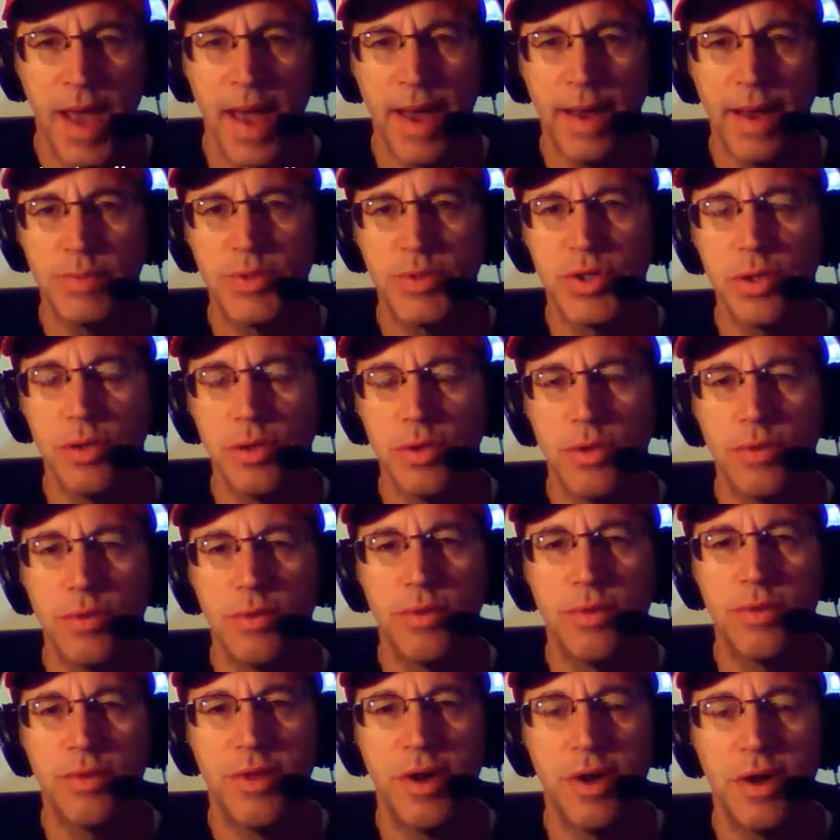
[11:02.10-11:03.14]
Absolute
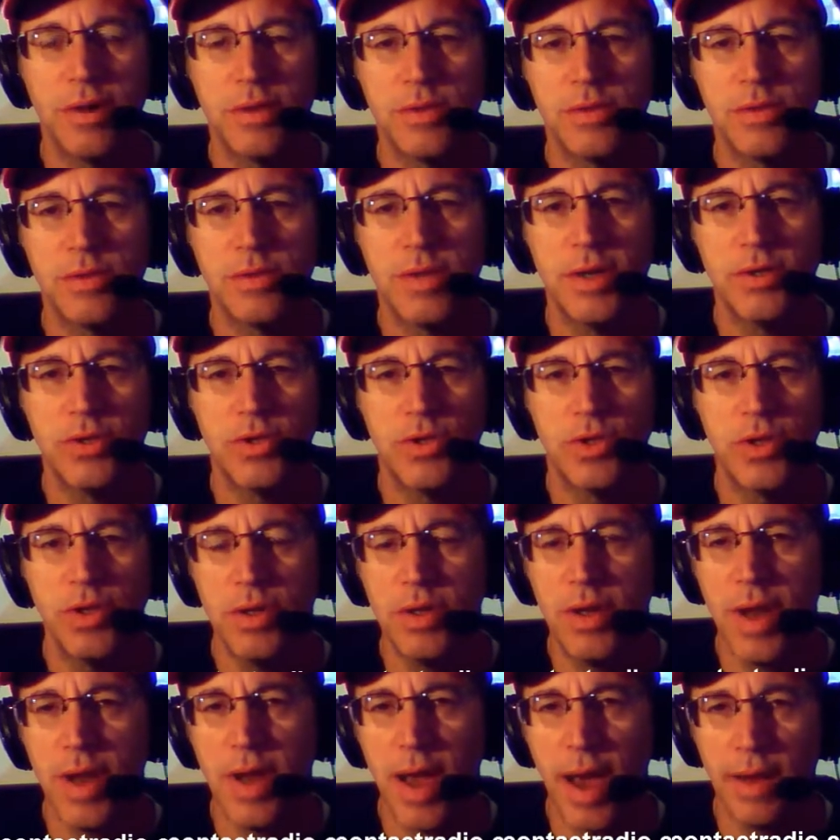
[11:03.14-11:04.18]
thugs that
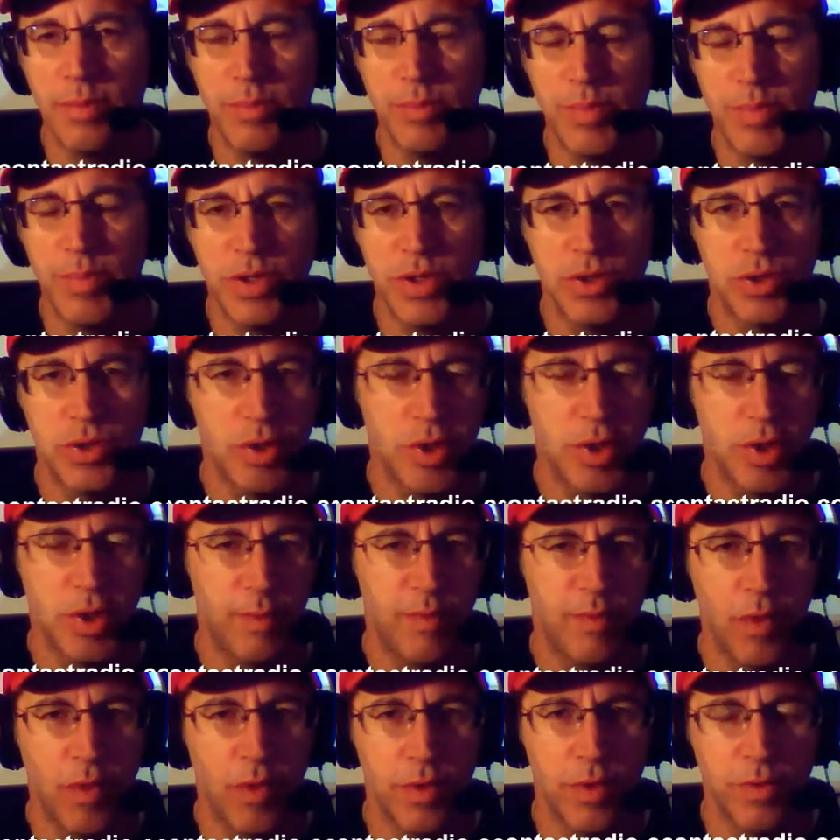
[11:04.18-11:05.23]
should not be stood up
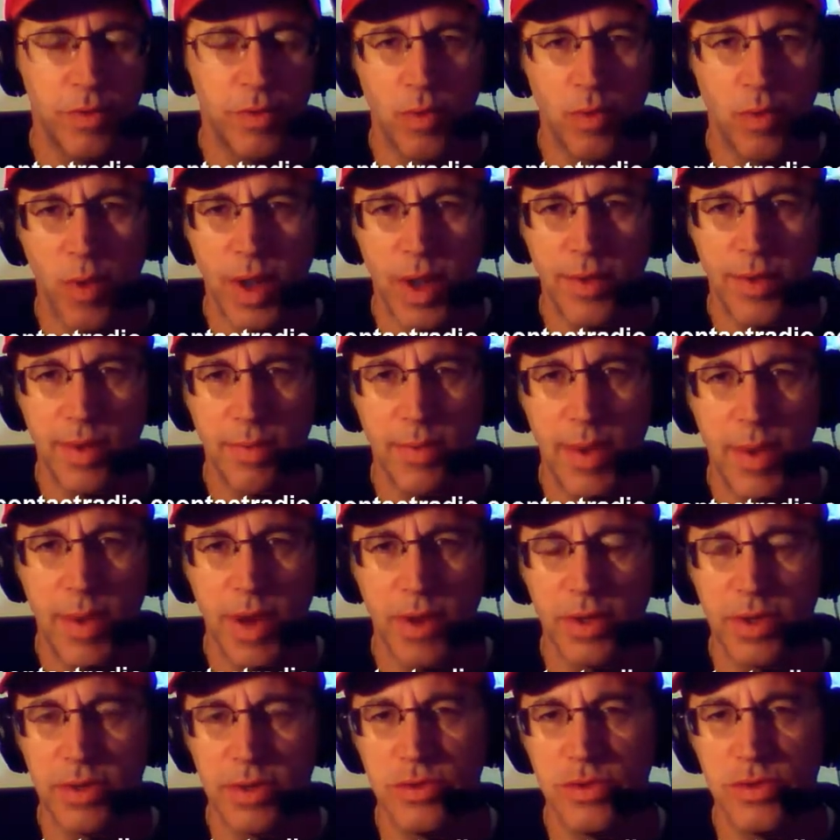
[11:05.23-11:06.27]
for in the way that
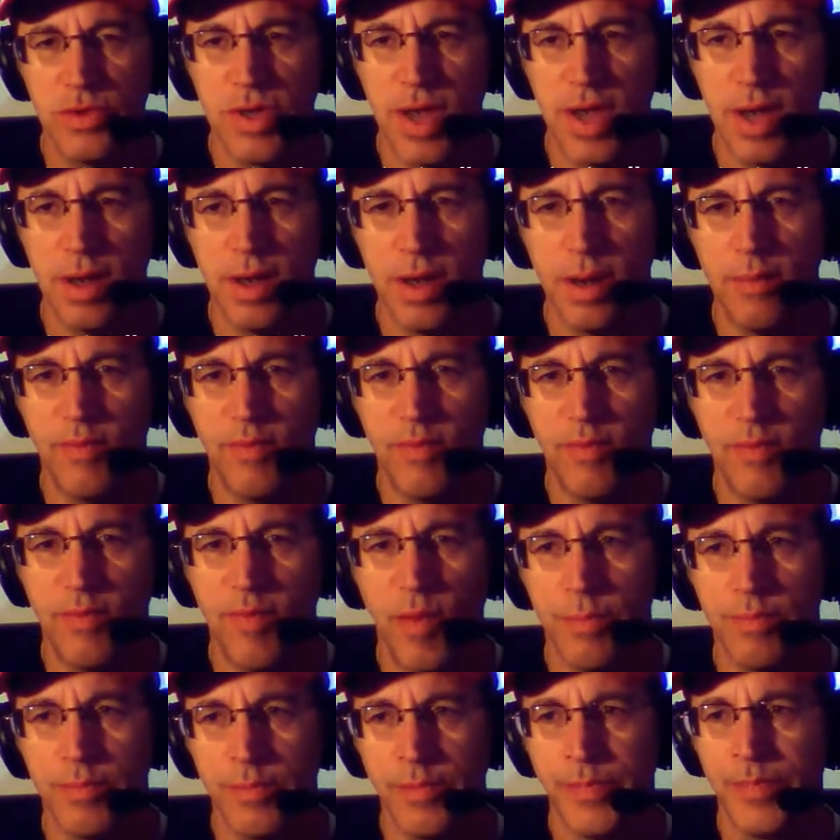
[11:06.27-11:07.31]
Americans are standing up for
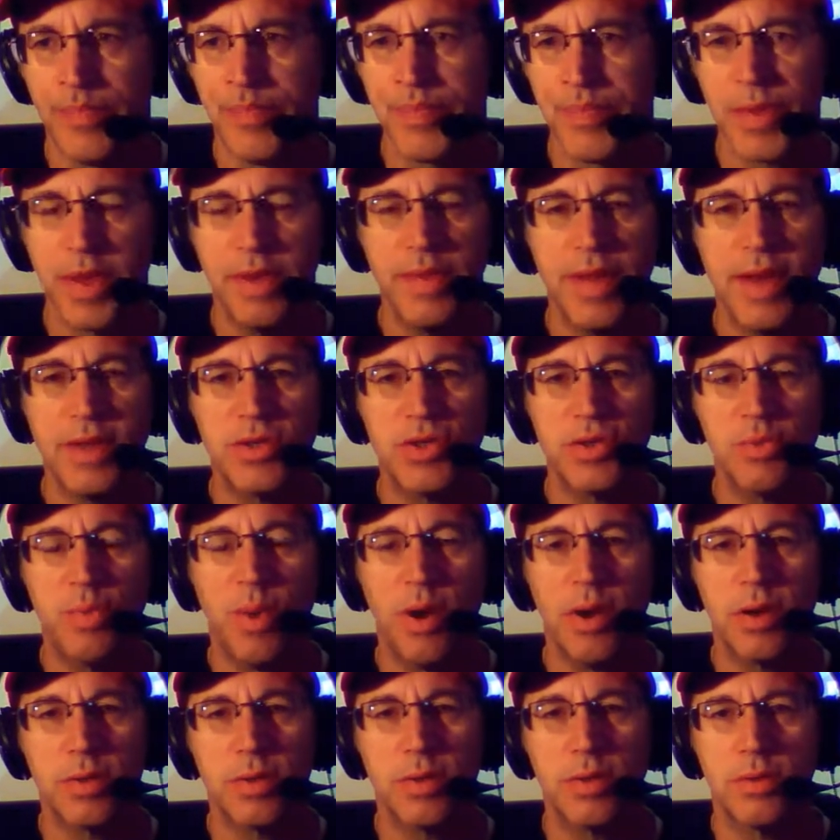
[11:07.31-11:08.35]
them. And that
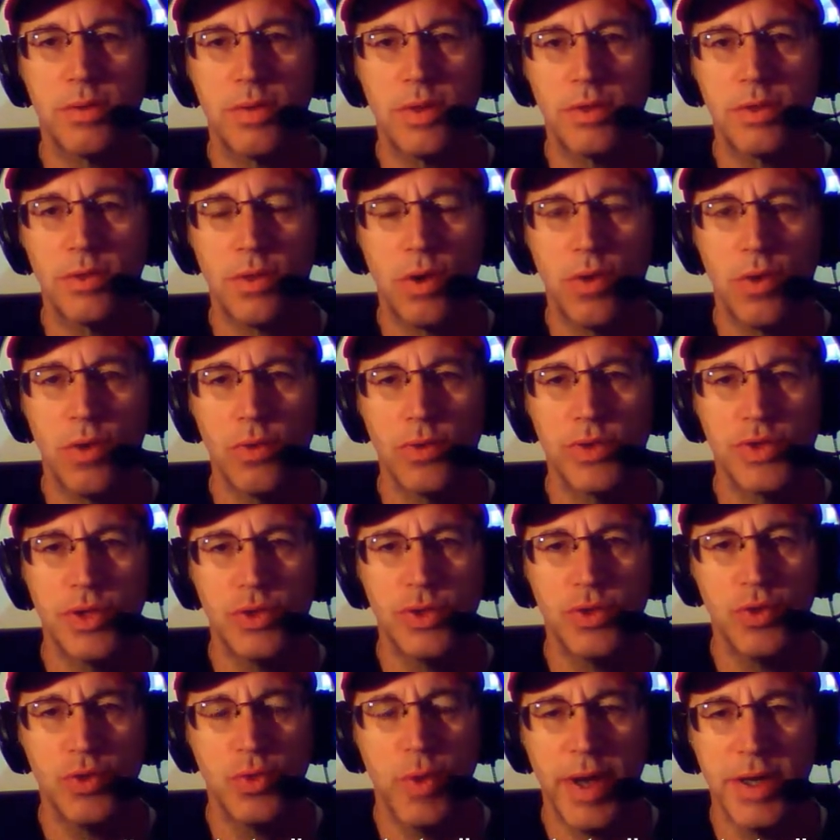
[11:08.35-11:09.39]
sparked this whole
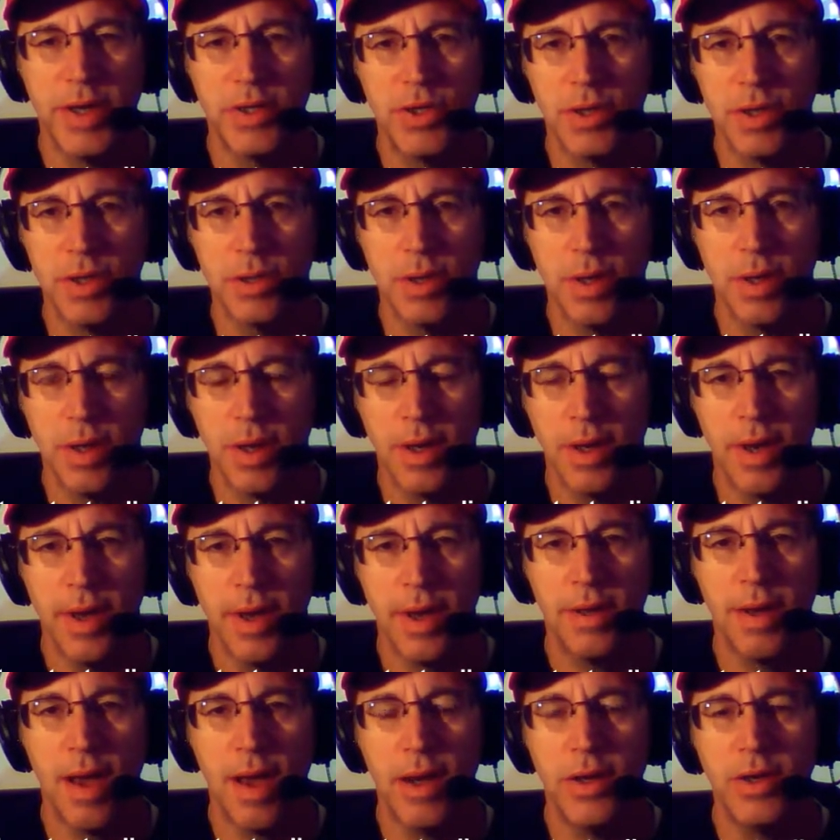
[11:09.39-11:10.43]
situation.
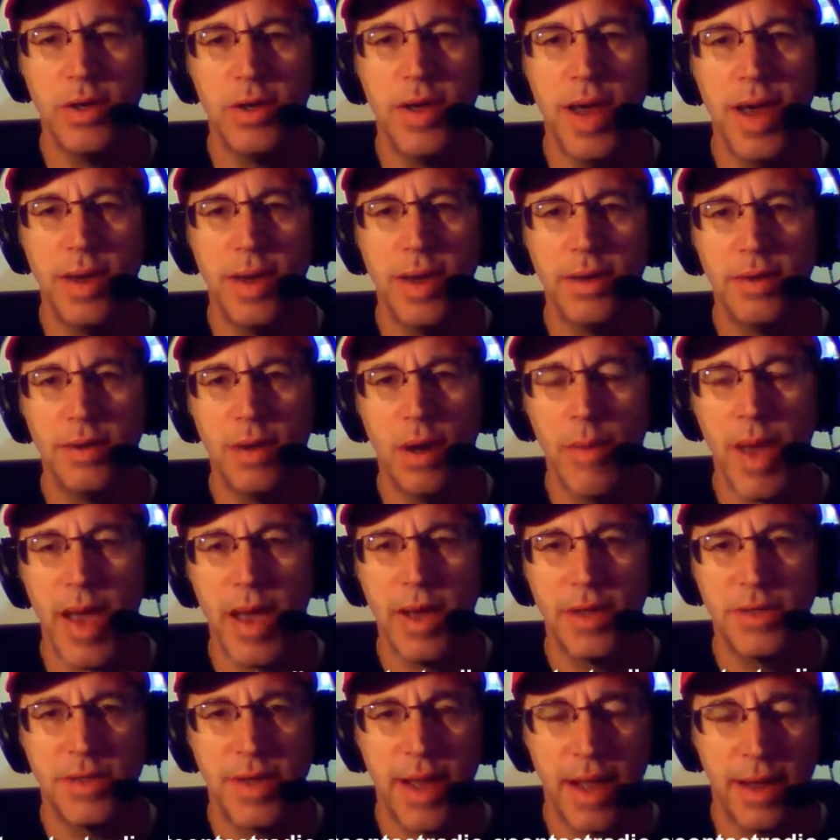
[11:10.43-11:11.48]
And now you got
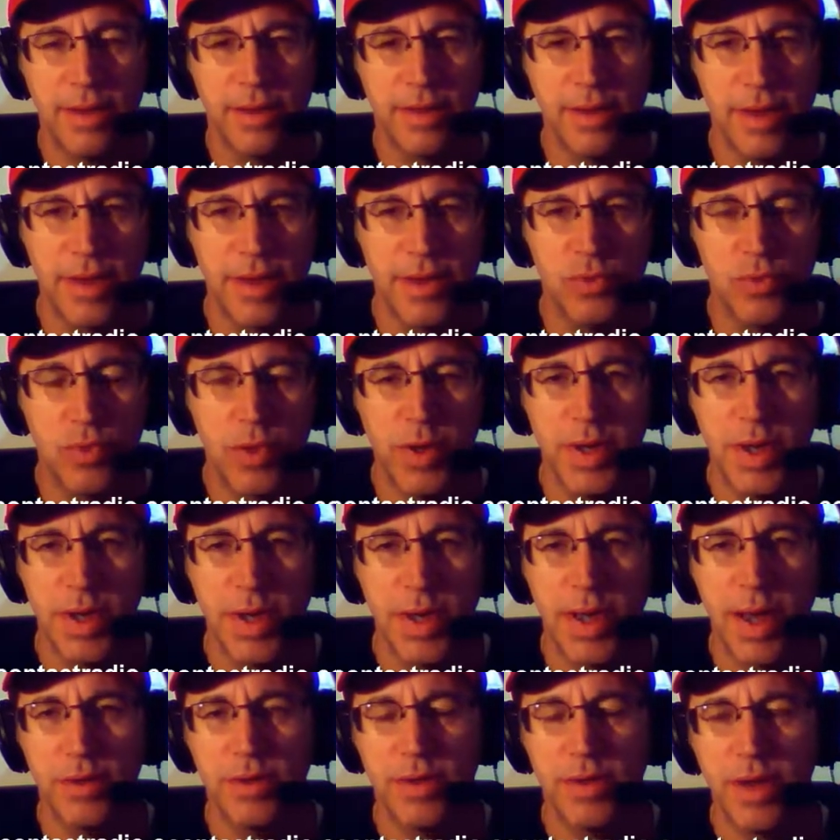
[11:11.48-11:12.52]
dumbass athletes running
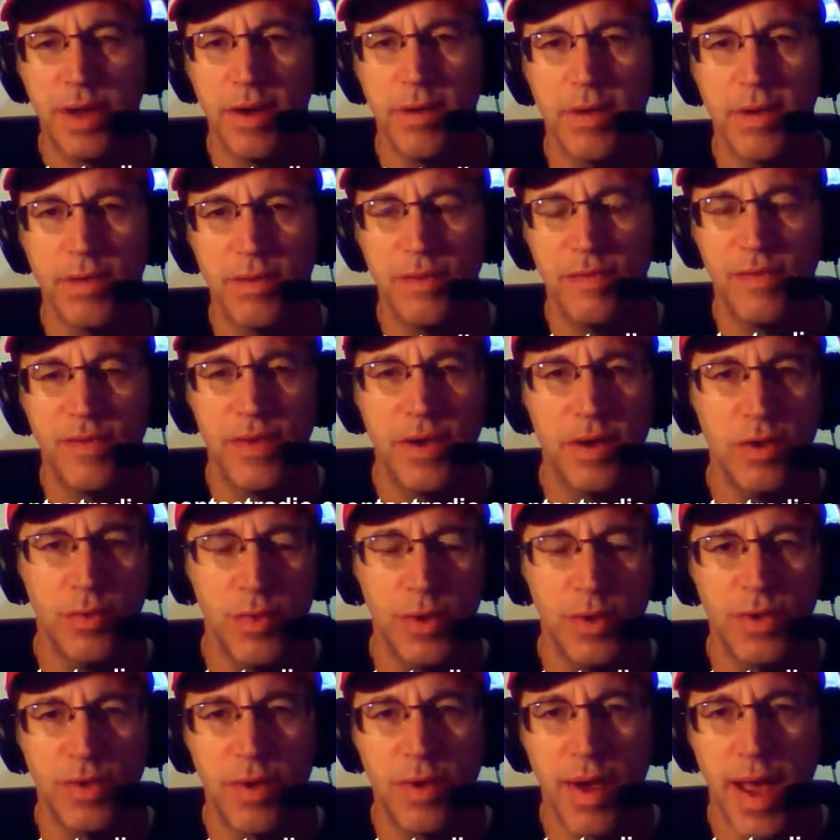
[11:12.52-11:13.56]
out there on the field
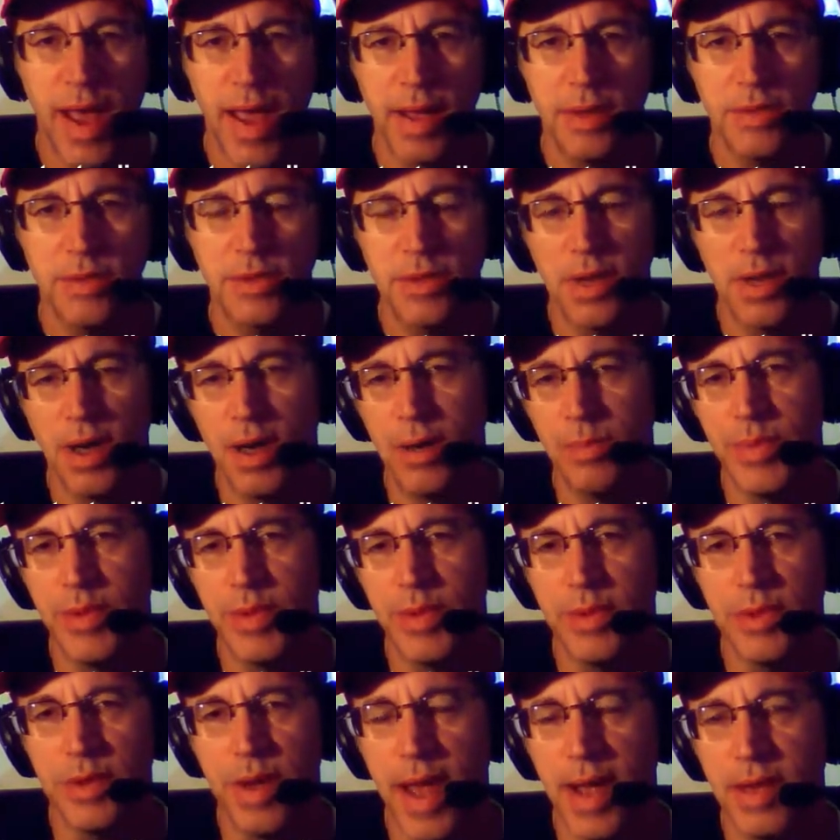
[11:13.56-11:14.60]
with their hands up,
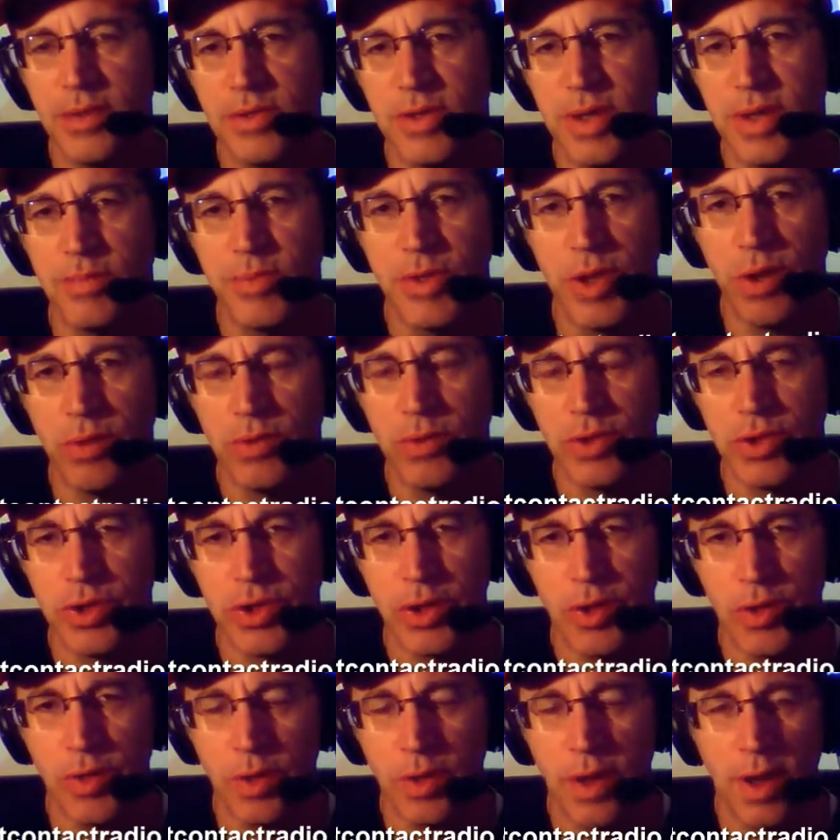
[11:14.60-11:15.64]
and the hands up don't
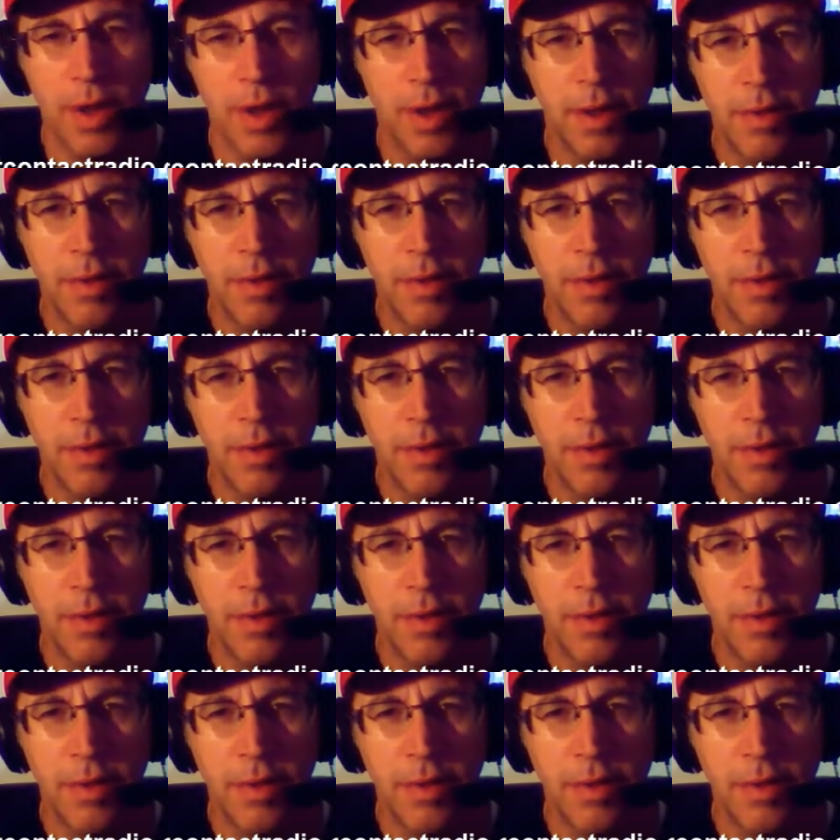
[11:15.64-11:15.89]
shoot.